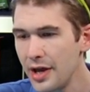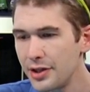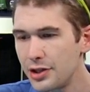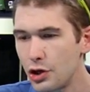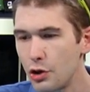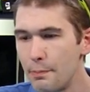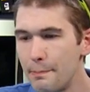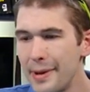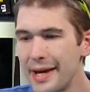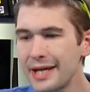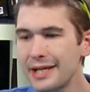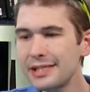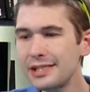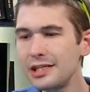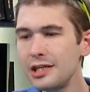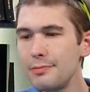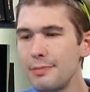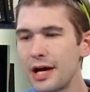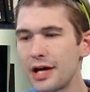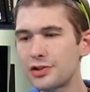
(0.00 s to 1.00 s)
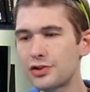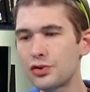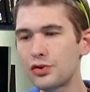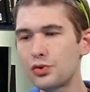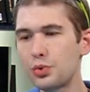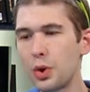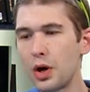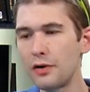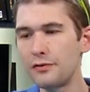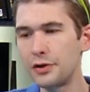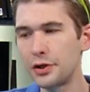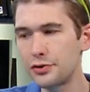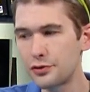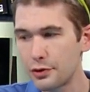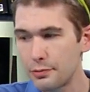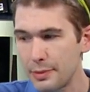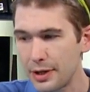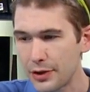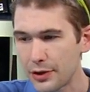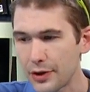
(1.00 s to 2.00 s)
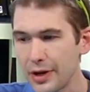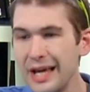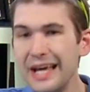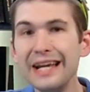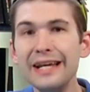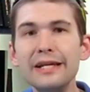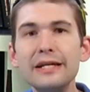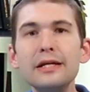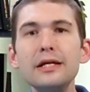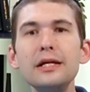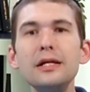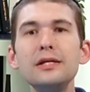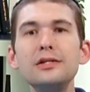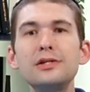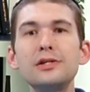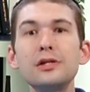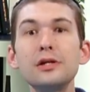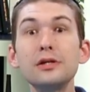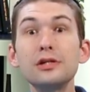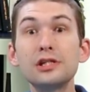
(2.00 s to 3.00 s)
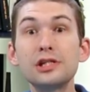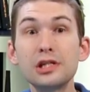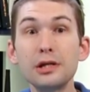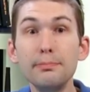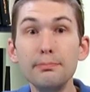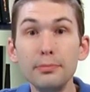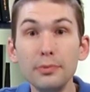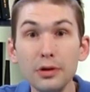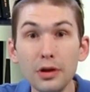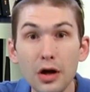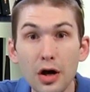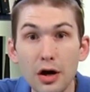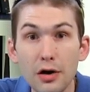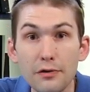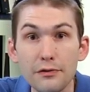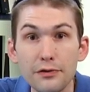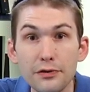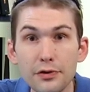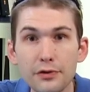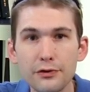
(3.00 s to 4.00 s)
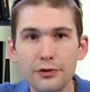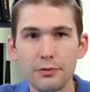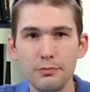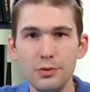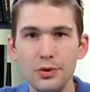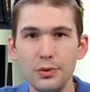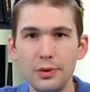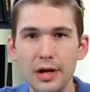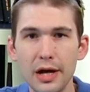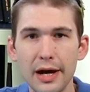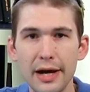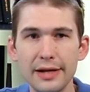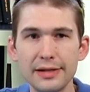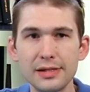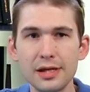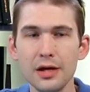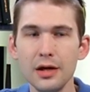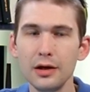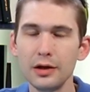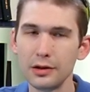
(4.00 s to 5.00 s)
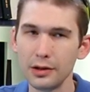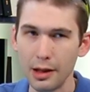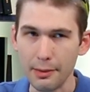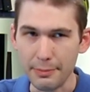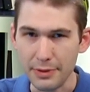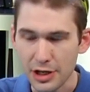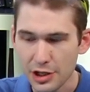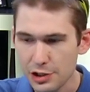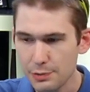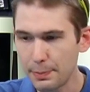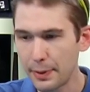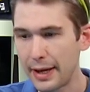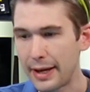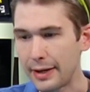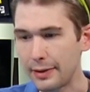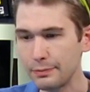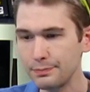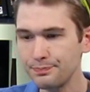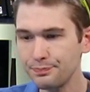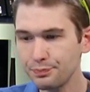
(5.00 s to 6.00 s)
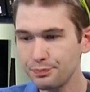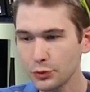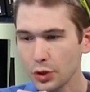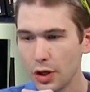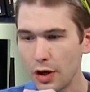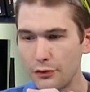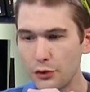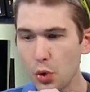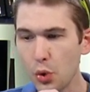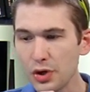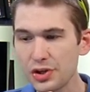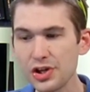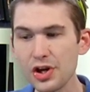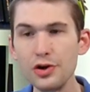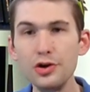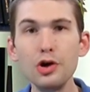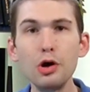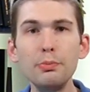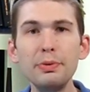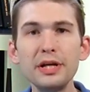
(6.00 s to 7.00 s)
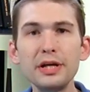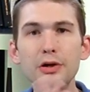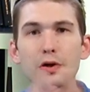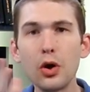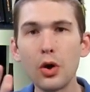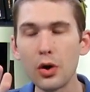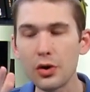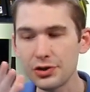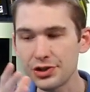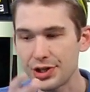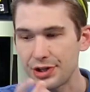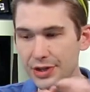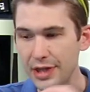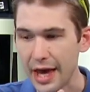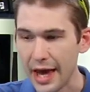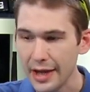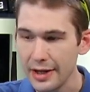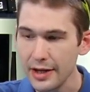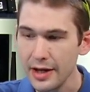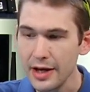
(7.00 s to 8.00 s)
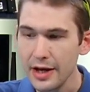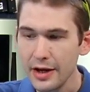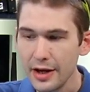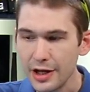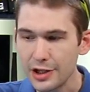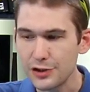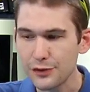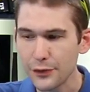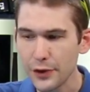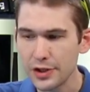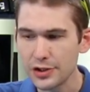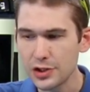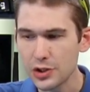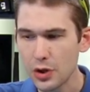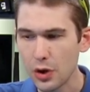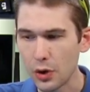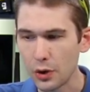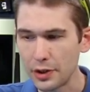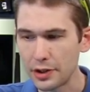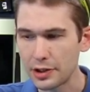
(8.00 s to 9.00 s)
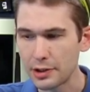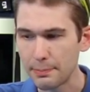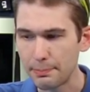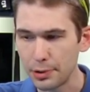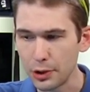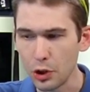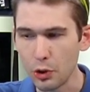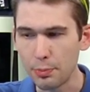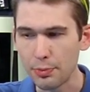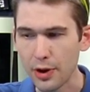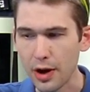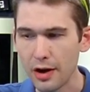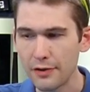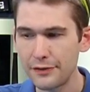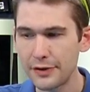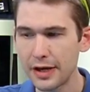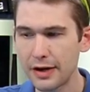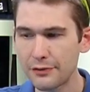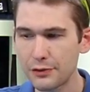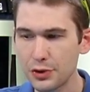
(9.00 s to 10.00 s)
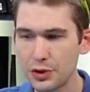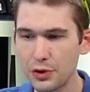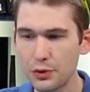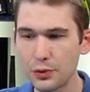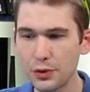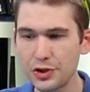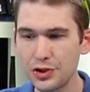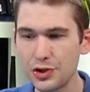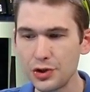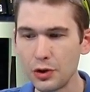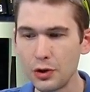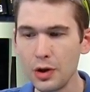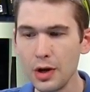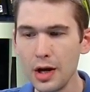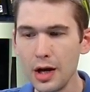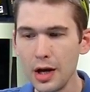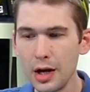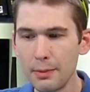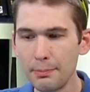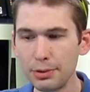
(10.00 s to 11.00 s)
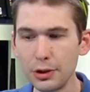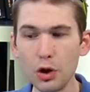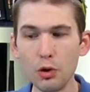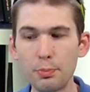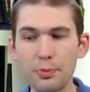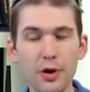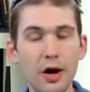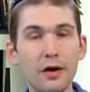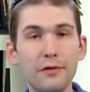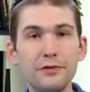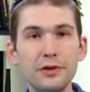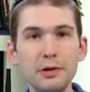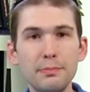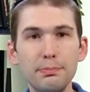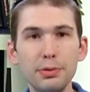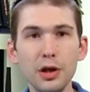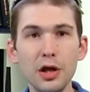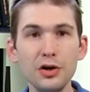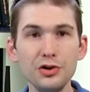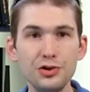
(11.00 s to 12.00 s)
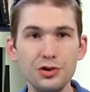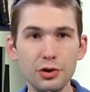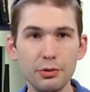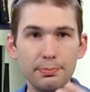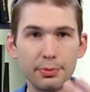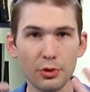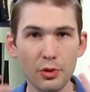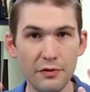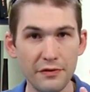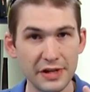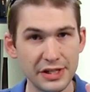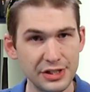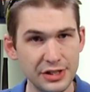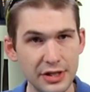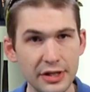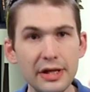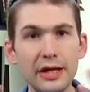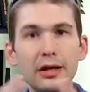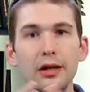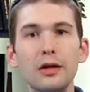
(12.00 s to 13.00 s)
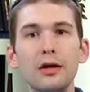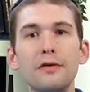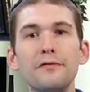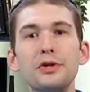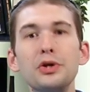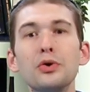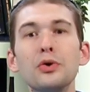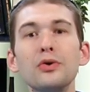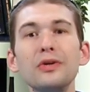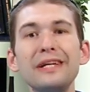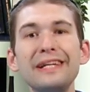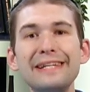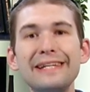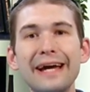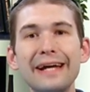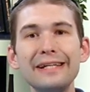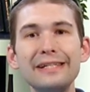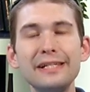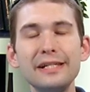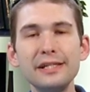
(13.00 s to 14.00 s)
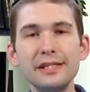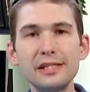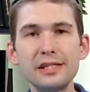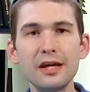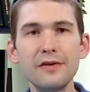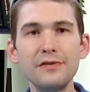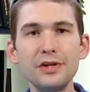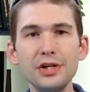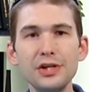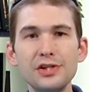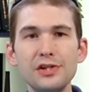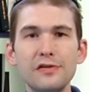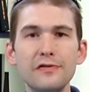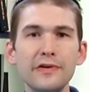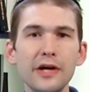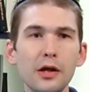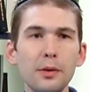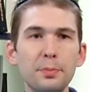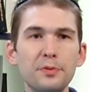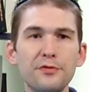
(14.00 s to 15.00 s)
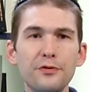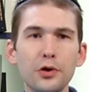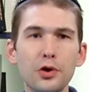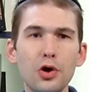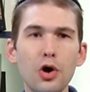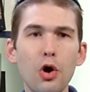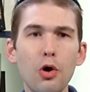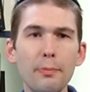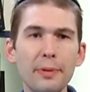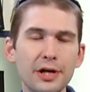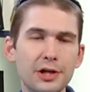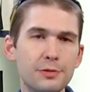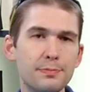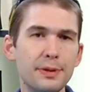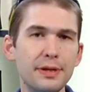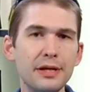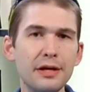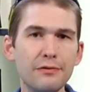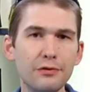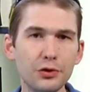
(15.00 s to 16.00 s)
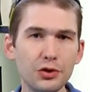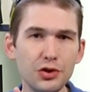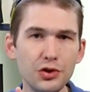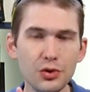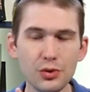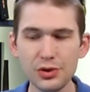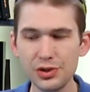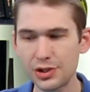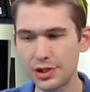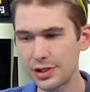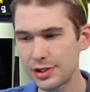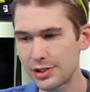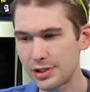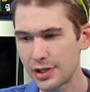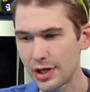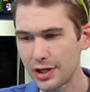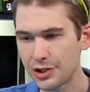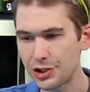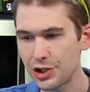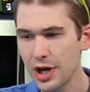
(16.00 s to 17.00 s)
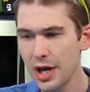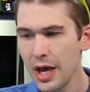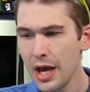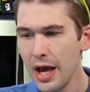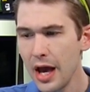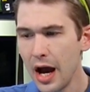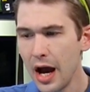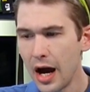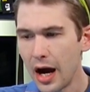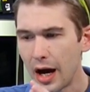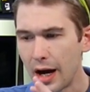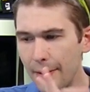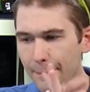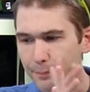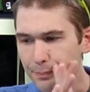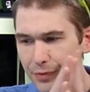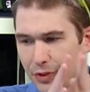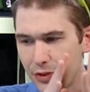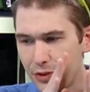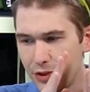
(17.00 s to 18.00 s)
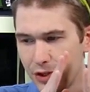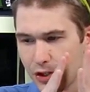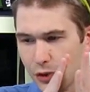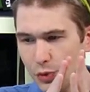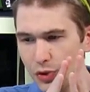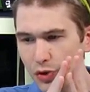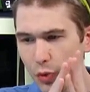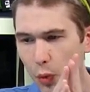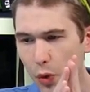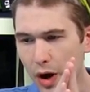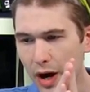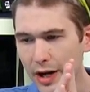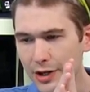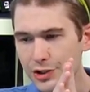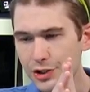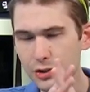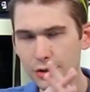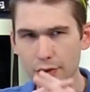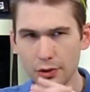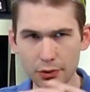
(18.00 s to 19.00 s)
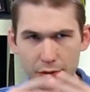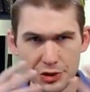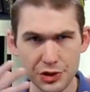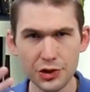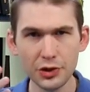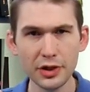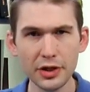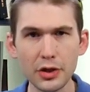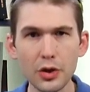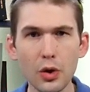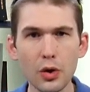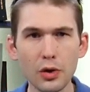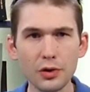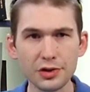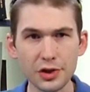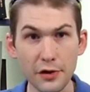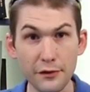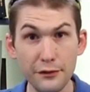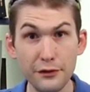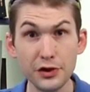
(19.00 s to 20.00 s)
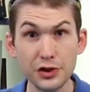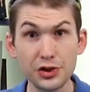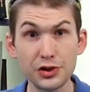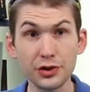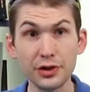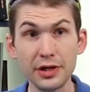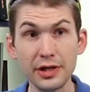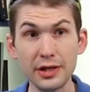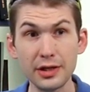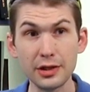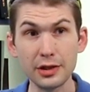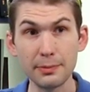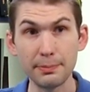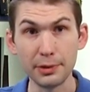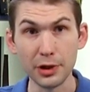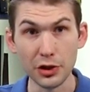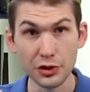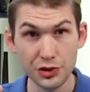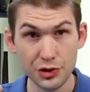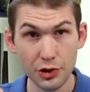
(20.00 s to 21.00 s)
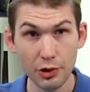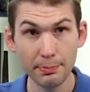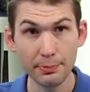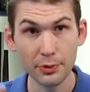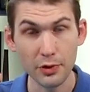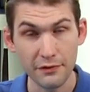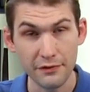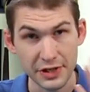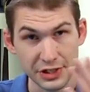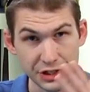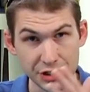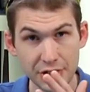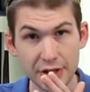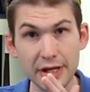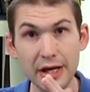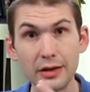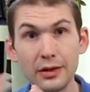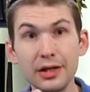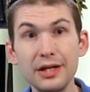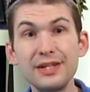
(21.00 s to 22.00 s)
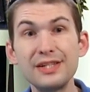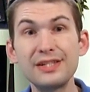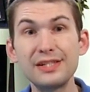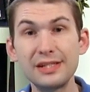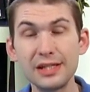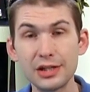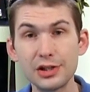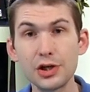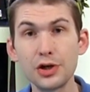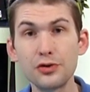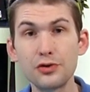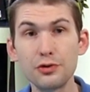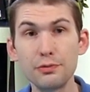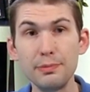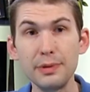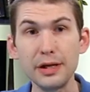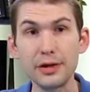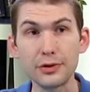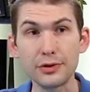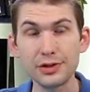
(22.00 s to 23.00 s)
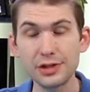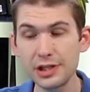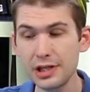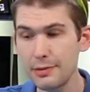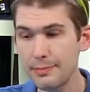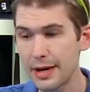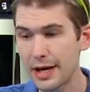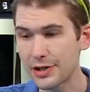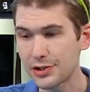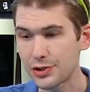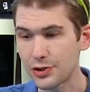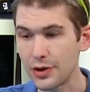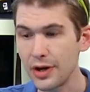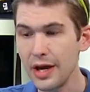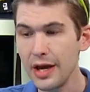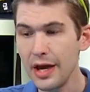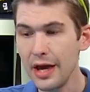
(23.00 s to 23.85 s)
The Omega Seamaster 1200 meter needs some love from you guys. Let me explain. Of course, nobody calls it that. Its friends call it the Ploprof after the original Ploprof, the Plongeur Professionnel of the early 1970s, developed for Comex but never used as such. Uh, this was a watch originally called officially the Plongeur Professionnel 600 meter Seamaster.